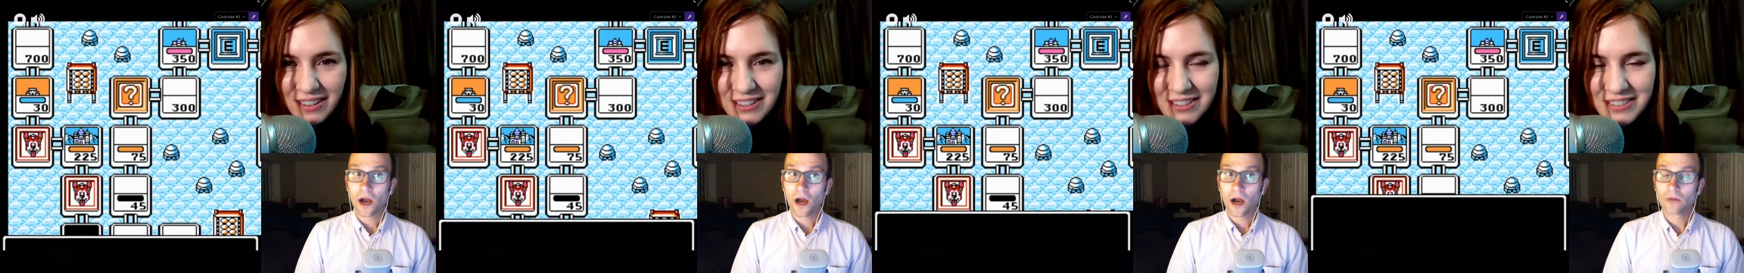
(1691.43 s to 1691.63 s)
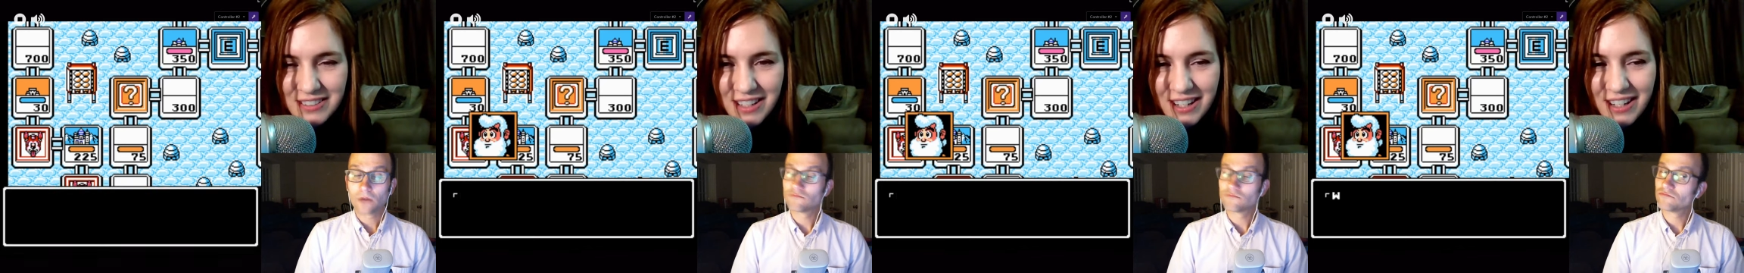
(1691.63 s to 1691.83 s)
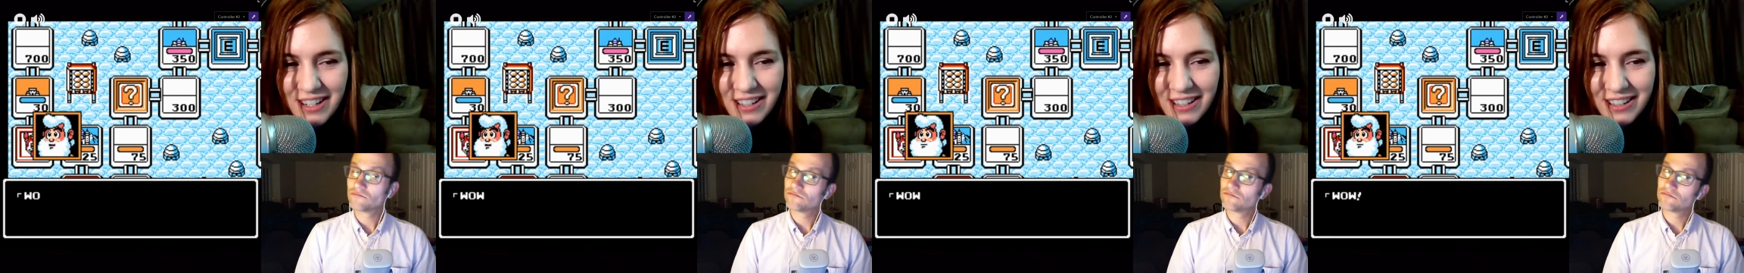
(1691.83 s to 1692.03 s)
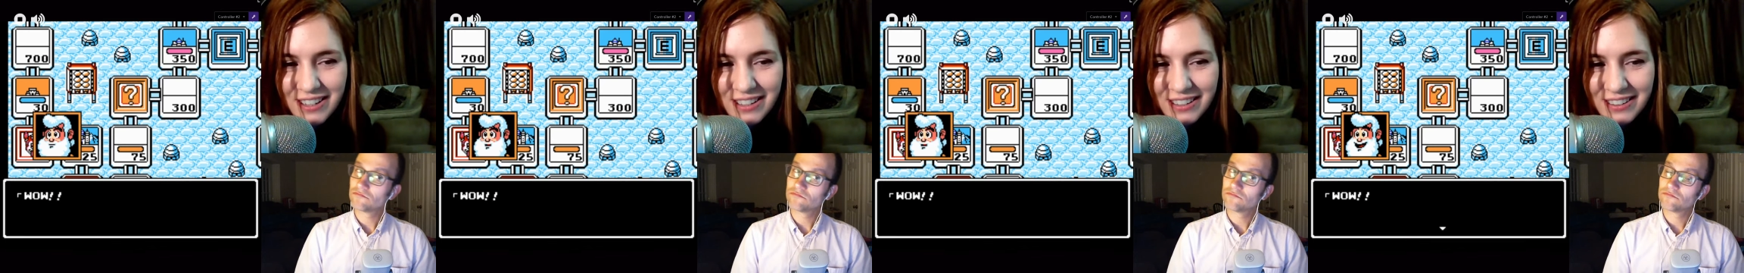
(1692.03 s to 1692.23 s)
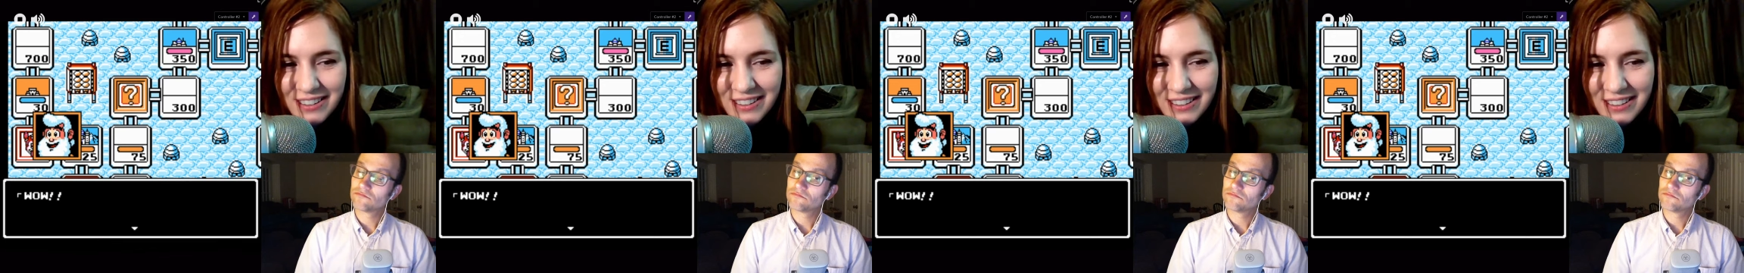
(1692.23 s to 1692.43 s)
Speaker 1: cause, like,
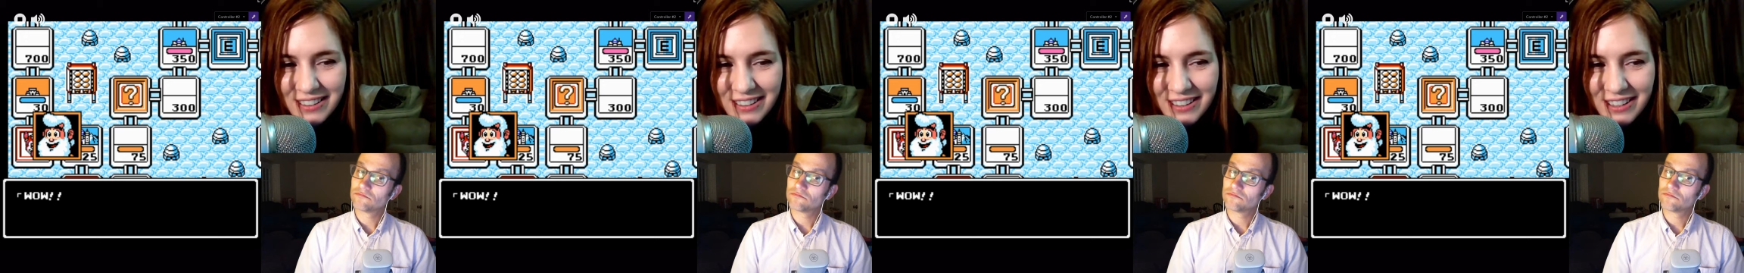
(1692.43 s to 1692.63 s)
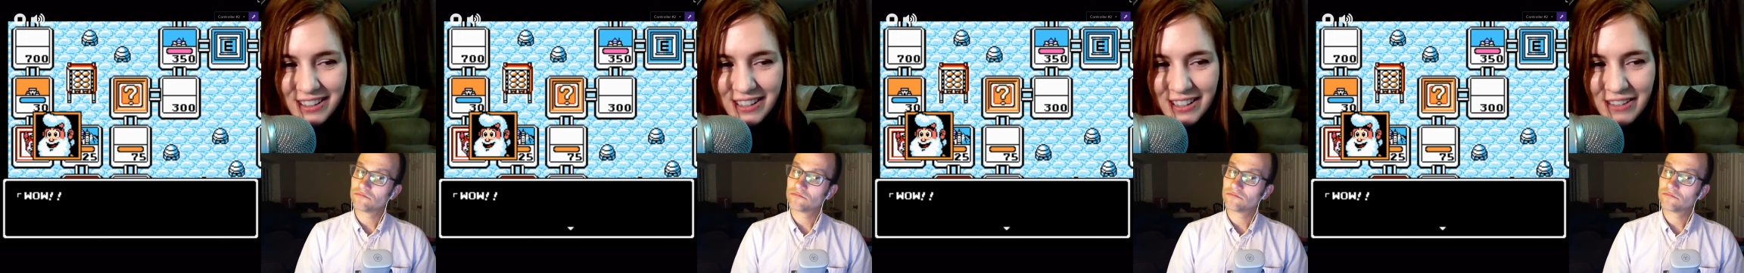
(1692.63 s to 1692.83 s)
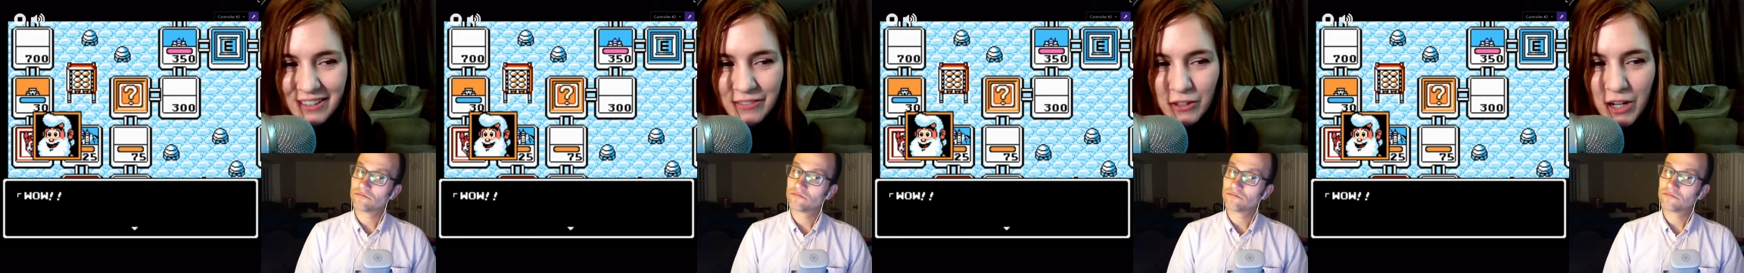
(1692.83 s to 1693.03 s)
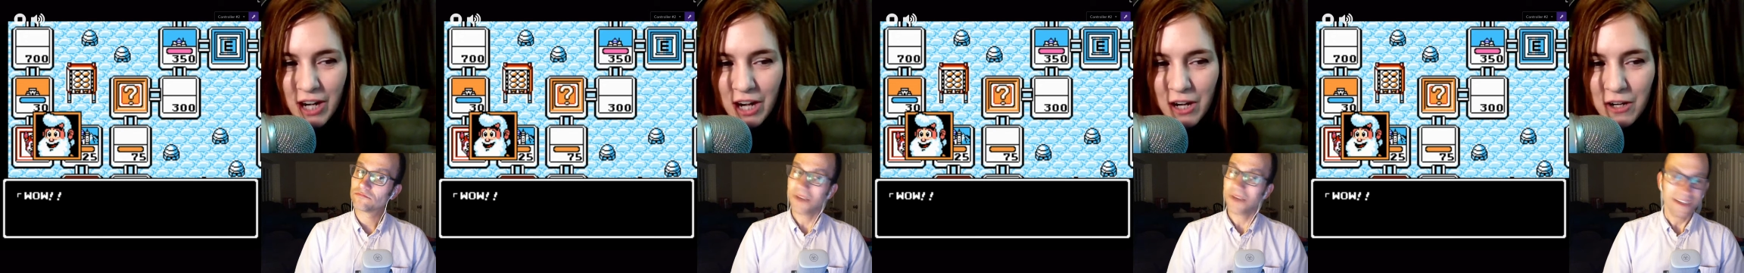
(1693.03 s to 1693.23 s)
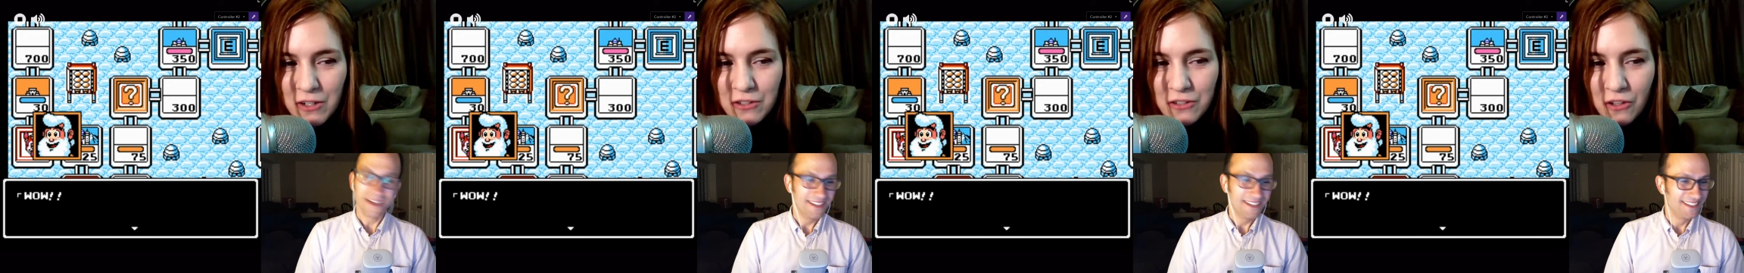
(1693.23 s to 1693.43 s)
um, if your
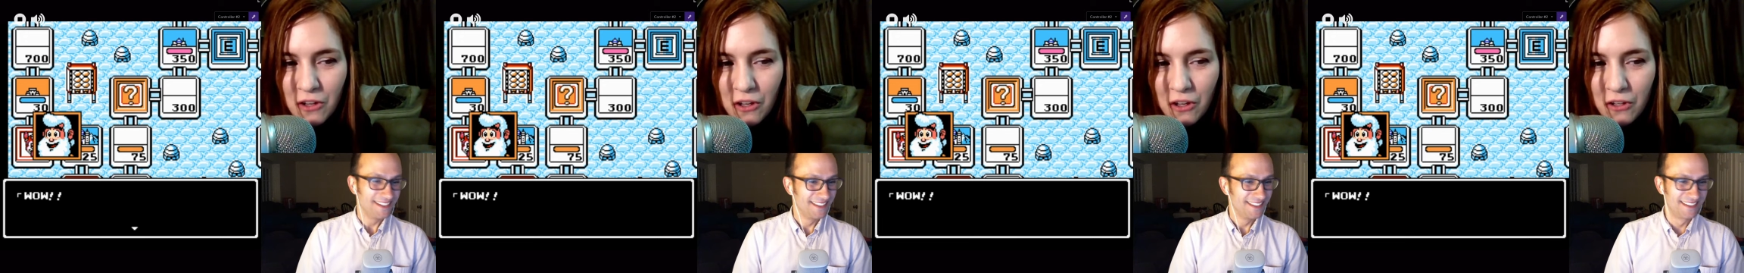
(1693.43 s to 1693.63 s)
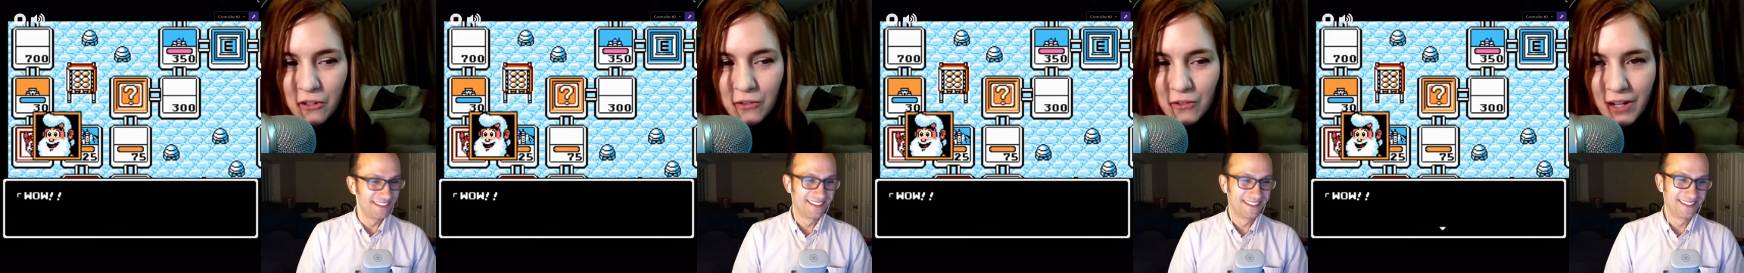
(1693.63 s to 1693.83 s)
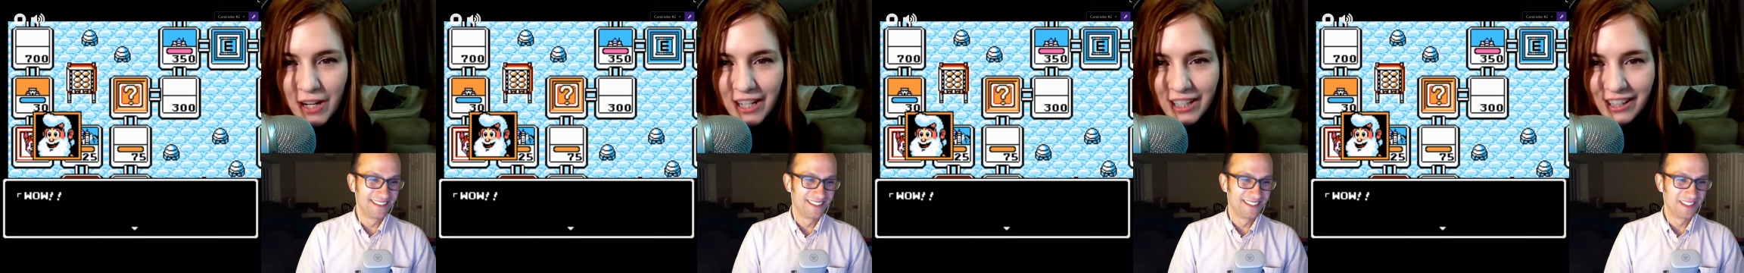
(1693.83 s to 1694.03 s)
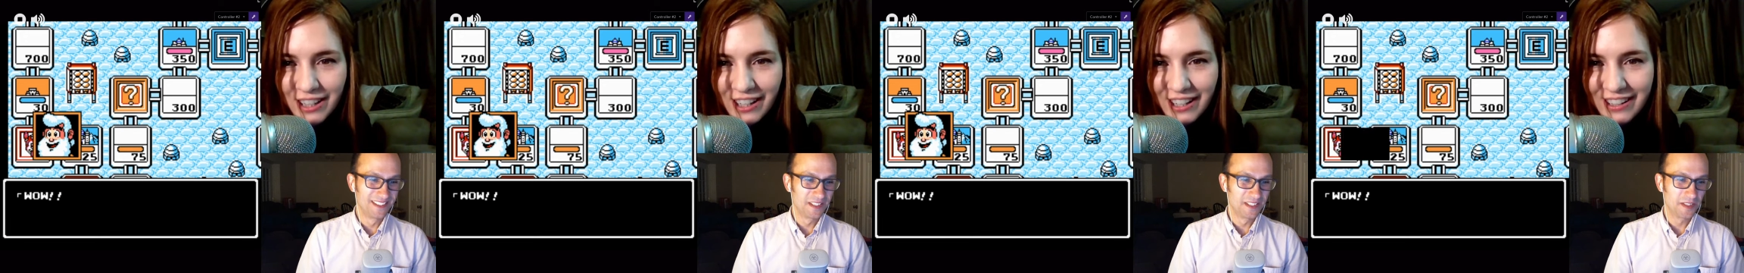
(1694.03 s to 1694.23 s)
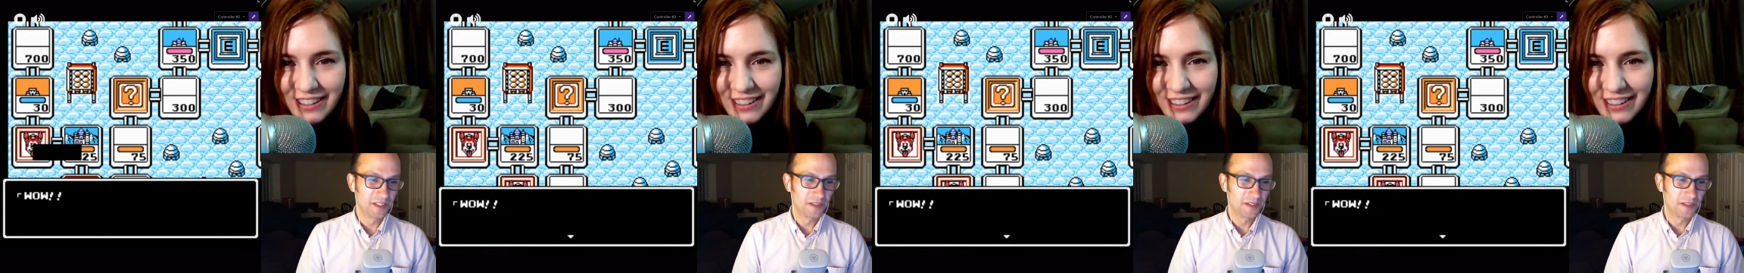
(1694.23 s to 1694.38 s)
hair's all gray like